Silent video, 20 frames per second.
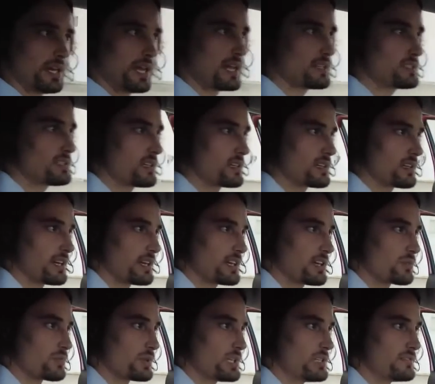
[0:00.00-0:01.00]

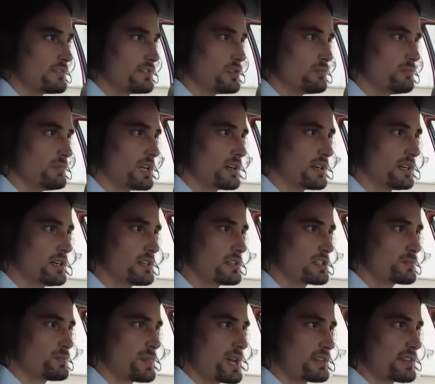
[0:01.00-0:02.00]
Anti-glare rear view mirror,
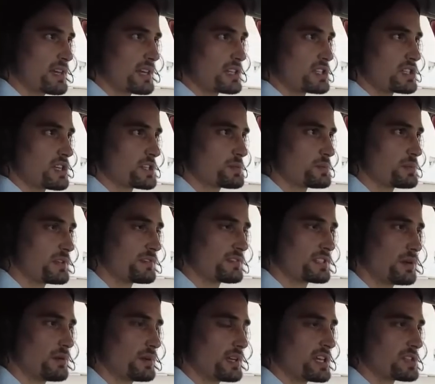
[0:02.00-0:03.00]
just make that adjustment if
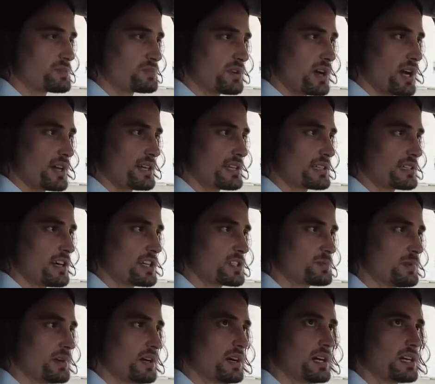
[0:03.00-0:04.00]
someone has bright headlights
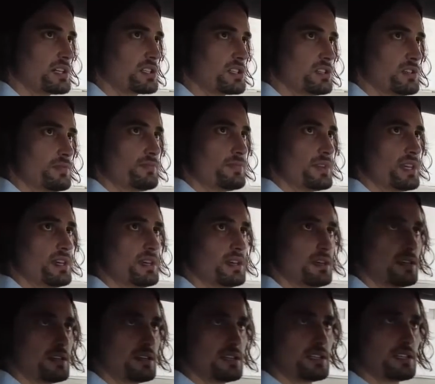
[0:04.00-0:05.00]
behind you.
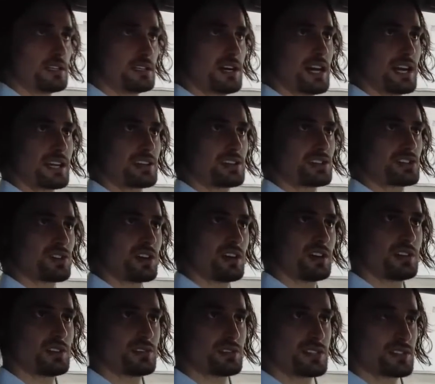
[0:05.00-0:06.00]
Your light
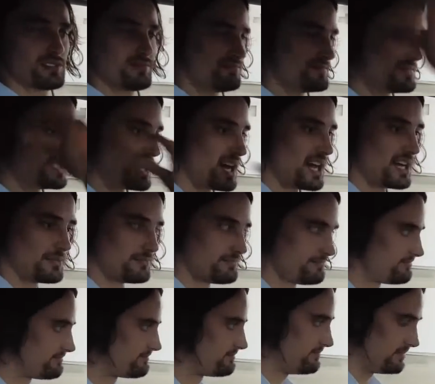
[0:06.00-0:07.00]
controls, done.
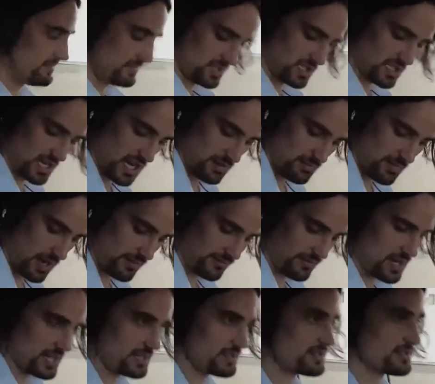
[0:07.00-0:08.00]
Done, my
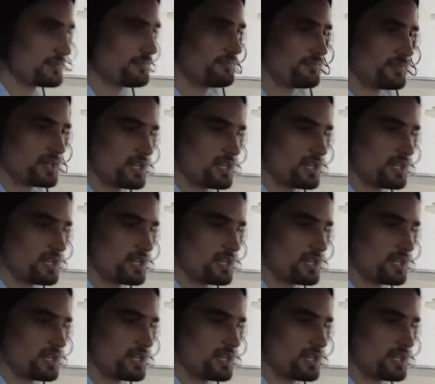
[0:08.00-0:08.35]
friends.